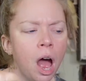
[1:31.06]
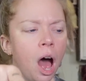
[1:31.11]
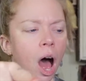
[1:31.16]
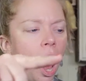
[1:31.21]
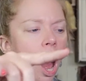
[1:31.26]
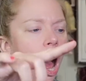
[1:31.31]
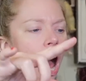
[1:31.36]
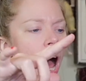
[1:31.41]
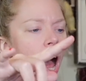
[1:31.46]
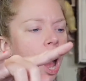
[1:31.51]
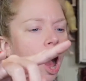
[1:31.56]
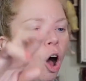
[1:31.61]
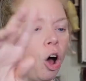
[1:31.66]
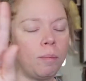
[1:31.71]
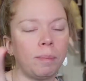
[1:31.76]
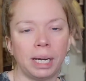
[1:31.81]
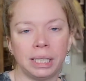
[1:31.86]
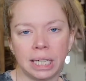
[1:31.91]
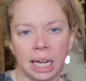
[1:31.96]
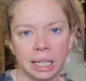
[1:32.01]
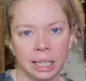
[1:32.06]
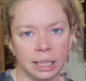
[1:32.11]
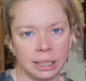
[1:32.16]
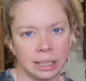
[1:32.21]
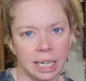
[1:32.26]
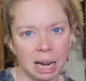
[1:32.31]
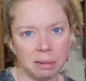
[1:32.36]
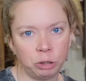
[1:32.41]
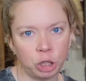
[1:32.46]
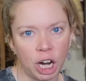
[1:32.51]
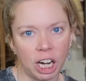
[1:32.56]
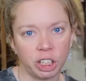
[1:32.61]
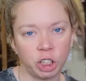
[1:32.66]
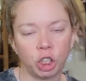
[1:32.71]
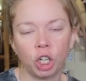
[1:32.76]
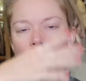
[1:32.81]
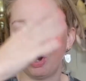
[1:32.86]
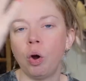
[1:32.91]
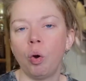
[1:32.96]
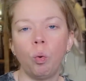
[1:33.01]
on my daily Snapchat
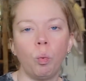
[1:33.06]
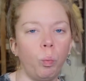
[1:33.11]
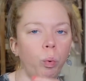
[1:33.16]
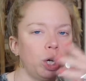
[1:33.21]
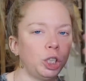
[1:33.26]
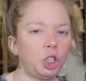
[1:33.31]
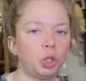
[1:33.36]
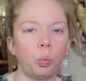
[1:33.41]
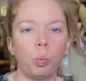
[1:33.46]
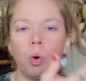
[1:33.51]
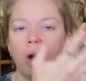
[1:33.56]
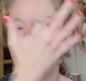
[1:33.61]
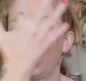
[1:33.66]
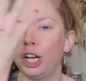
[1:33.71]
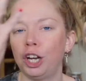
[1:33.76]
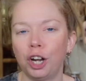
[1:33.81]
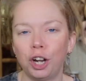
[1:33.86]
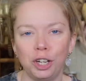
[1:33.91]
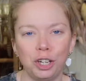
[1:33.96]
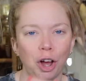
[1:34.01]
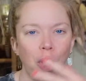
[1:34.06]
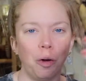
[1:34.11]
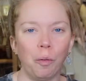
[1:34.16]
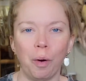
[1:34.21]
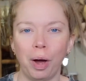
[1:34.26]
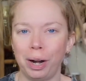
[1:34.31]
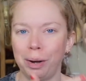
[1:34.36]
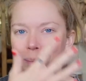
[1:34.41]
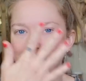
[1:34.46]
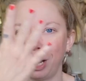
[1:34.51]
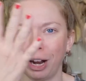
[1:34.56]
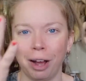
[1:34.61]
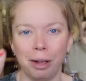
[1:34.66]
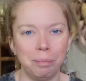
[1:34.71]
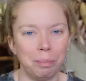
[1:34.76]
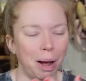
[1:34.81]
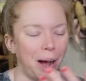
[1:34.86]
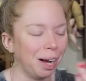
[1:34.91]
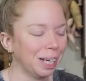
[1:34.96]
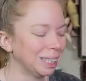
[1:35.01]
show which one y'all wanted me to
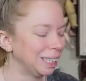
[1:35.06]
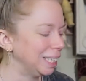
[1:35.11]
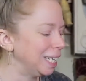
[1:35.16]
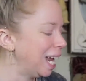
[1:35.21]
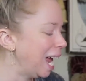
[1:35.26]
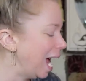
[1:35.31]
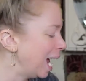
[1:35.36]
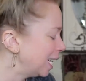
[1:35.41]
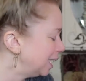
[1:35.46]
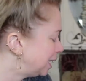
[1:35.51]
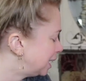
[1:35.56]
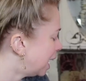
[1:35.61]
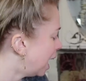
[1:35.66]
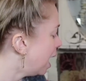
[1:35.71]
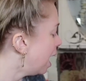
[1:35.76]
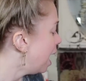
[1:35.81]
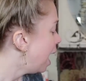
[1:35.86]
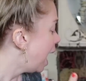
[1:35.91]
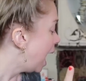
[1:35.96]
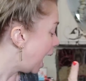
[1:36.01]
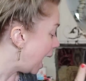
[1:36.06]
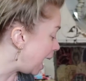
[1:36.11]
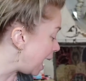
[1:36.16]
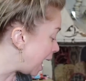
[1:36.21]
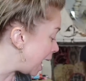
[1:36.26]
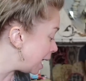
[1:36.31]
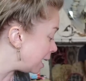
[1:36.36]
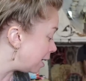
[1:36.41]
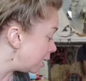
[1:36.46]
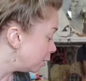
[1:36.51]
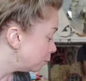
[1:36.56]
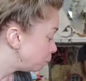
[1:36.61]
unbox next. And